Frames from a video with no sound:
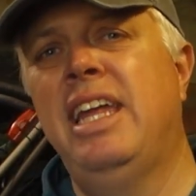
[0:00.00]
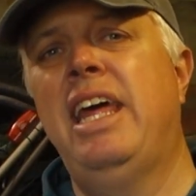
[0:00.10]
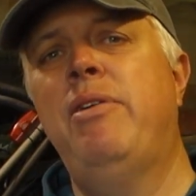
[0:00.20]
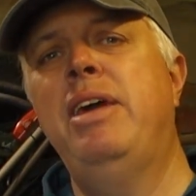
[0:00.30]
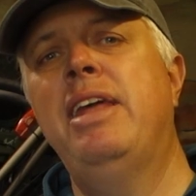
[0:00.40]

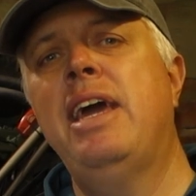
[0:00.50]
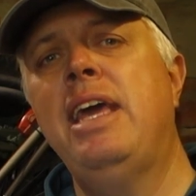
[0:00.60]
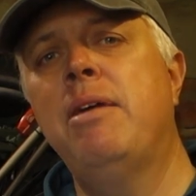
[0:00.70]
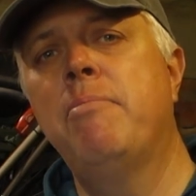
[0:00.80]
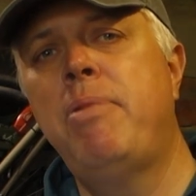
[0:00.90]
Now, in
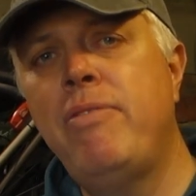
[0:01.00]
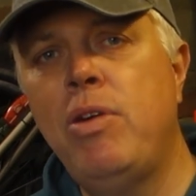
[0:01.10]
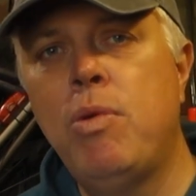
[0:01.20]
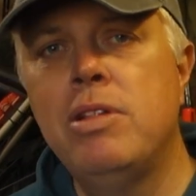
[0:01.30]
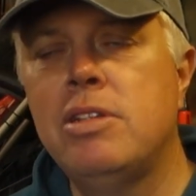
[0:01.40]
a
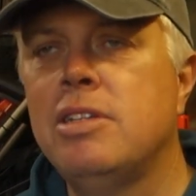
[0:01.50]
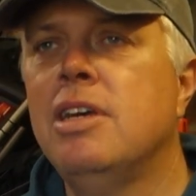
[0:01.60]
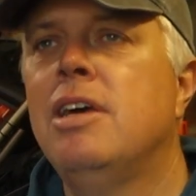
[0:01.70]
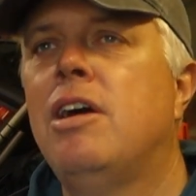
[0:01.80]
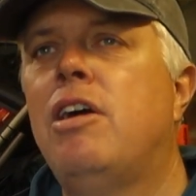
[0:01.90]
bivy once,
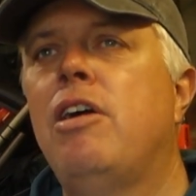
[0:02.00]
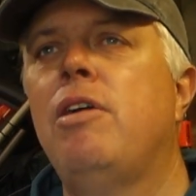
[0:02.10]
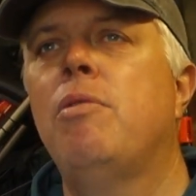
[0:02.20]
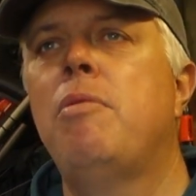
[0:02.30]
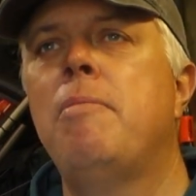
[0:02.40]

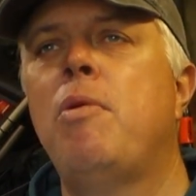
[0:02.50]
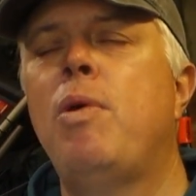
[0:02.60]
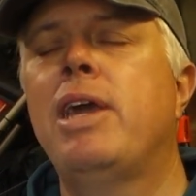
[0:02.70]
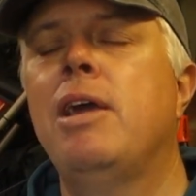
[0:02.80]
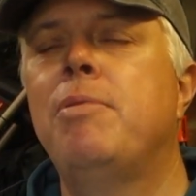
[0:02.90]
I remember
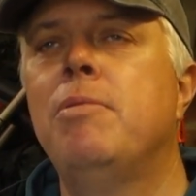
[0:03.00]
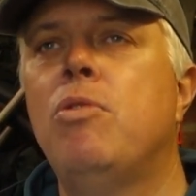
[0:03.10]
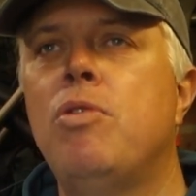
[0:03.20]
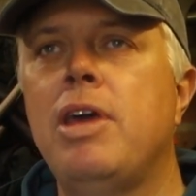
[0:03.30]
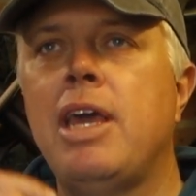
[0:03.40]
waking up in the
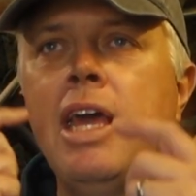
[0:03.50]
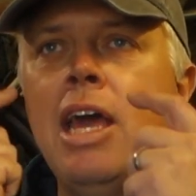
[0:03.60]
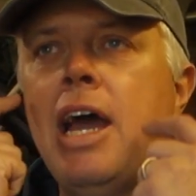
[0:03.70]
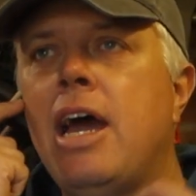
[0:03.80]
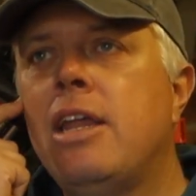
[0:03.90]
morning
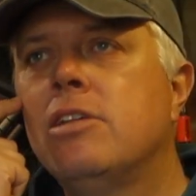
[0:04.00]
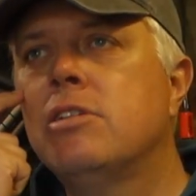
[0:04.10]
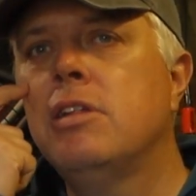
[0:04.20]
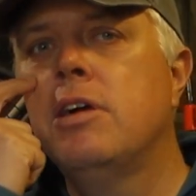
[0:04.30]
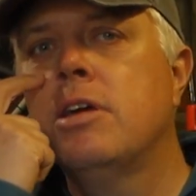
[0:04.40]
and a
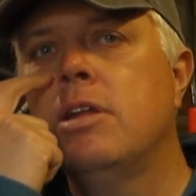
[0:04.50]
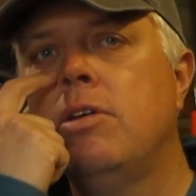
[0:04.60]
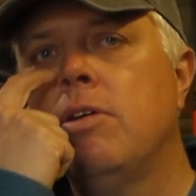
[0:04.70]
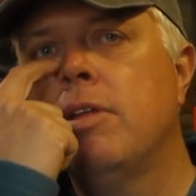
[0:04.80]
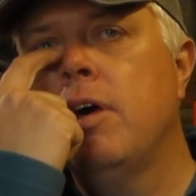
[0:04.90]
slug had
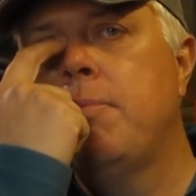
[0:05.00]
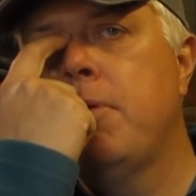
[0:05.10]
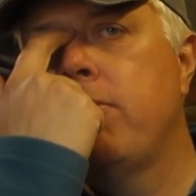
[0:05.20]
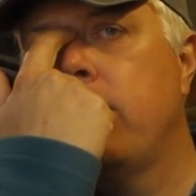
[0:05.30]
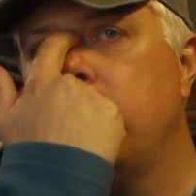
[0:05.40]
gone up
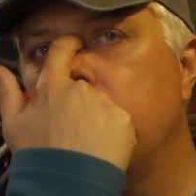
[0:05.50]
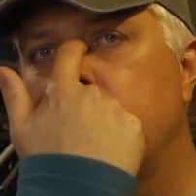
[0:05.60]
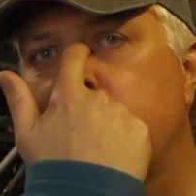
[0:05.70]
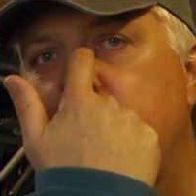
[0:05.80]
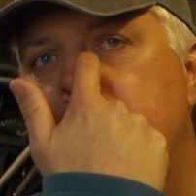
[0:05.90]
over, I looked
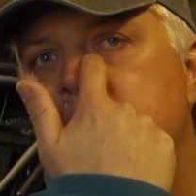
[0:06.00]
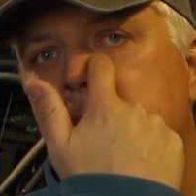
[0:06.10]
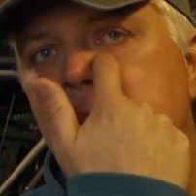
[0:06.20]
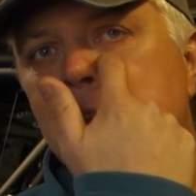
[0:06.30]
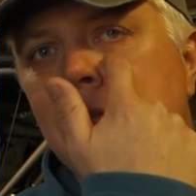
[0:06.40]
like
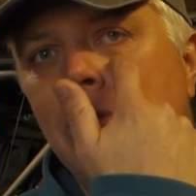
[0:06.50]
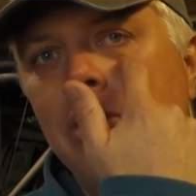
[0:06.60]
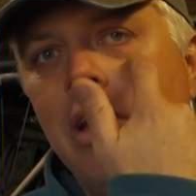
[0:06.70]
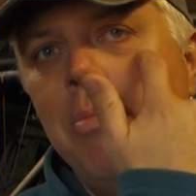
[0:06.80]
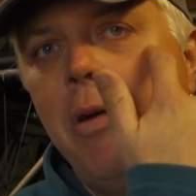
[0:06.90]
adamant, it had
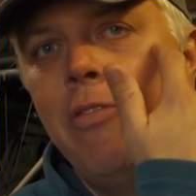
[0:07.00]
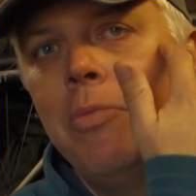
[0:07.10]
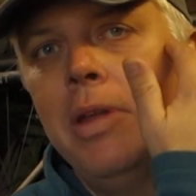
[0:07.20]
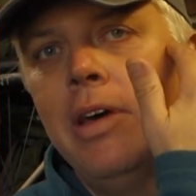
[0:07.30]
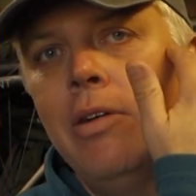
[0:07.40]
gone up over
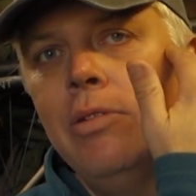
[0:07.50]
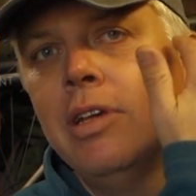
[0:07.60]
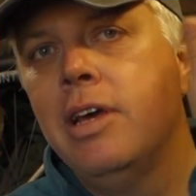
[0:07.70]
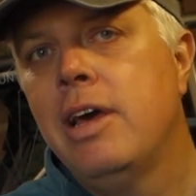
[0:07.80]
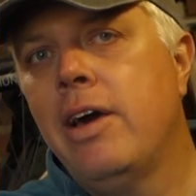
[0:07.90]
my nose
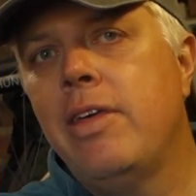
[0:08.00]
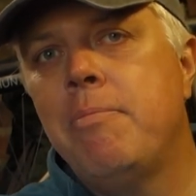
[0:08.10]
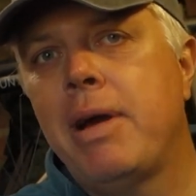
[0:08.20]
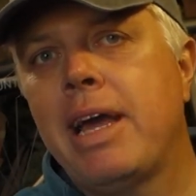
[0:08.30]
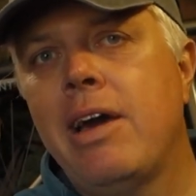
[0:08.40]
and then
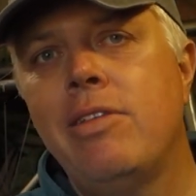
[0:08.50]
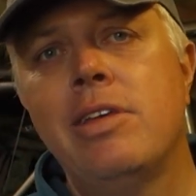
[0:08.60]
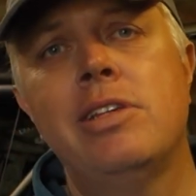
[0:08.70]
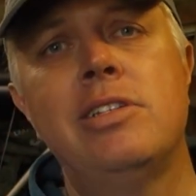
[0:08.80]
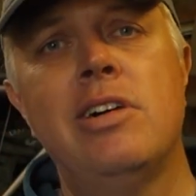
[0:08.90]
back out the
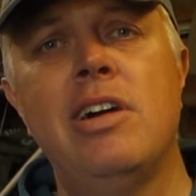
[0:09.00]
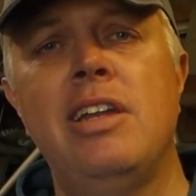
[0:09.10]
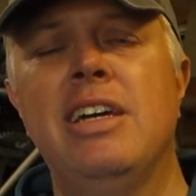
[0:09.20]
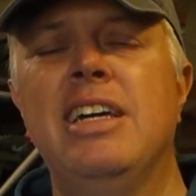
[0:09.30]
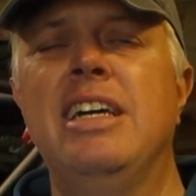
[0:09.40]
other side.